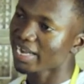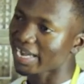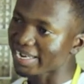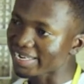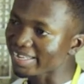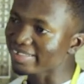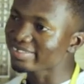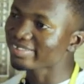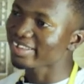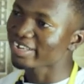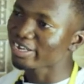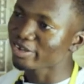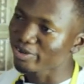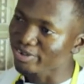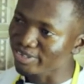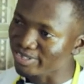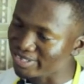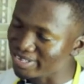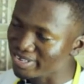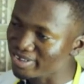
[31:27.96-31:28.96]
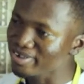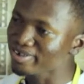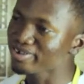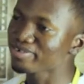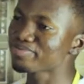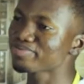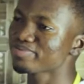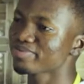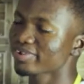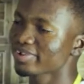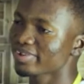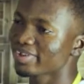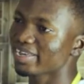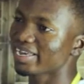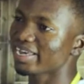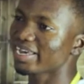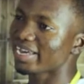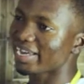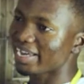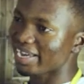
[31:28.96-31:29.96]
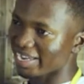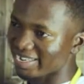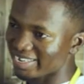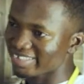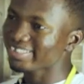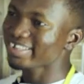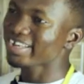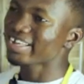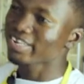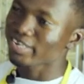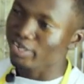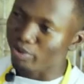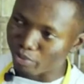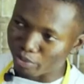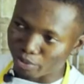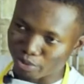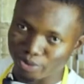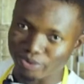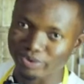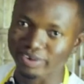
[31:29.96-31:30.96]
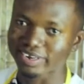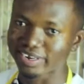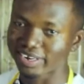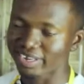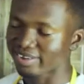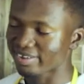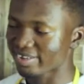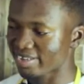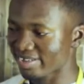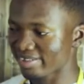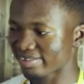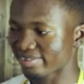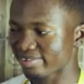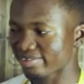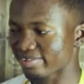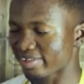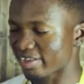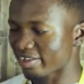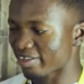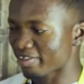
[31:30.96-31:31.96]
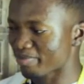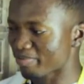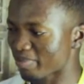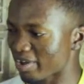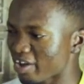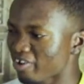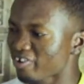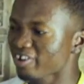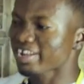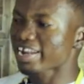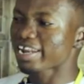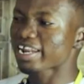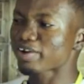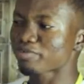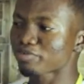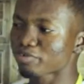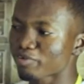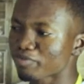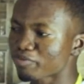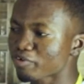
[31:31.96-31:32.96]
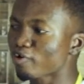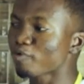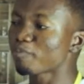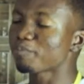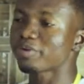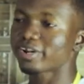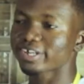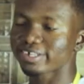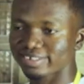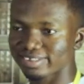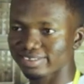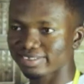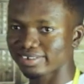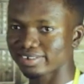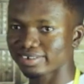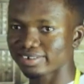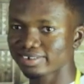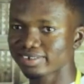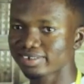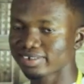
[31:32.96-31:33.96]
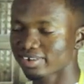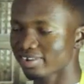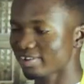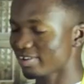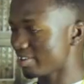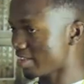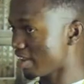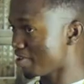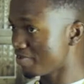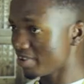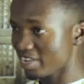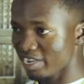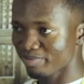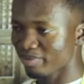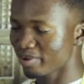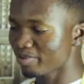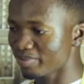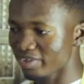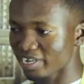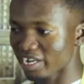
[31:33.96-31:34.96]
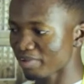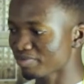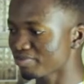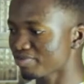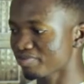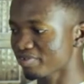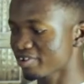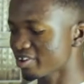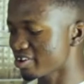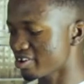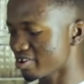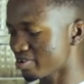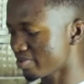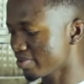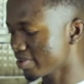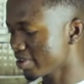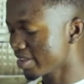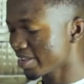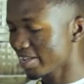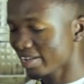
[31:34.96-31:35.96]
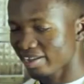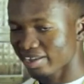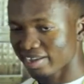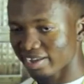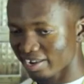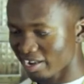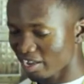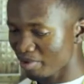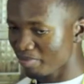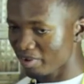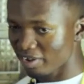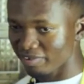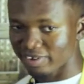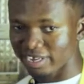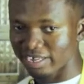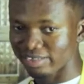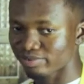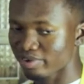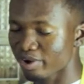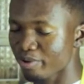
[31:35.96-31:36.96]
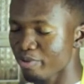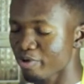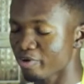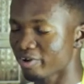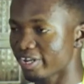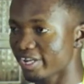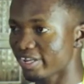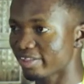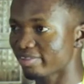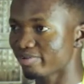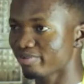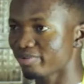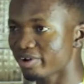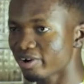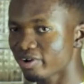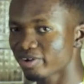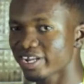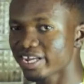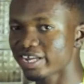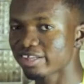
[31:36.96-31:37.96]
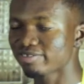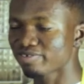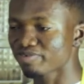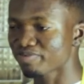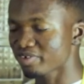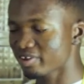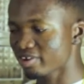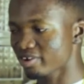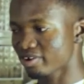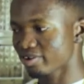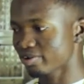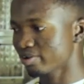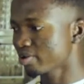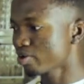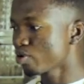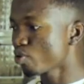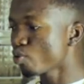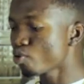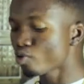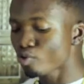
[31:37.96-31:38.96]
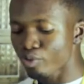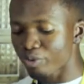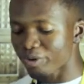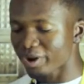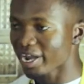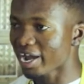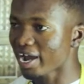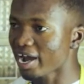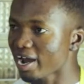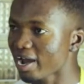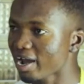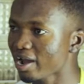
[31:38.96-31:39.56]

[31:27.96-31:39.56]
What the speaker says: understand yourself and understand the world? That's another level of complexity that every human being have to figure out. And I believe that's why we're on earth. We're on earth to figure out who we are,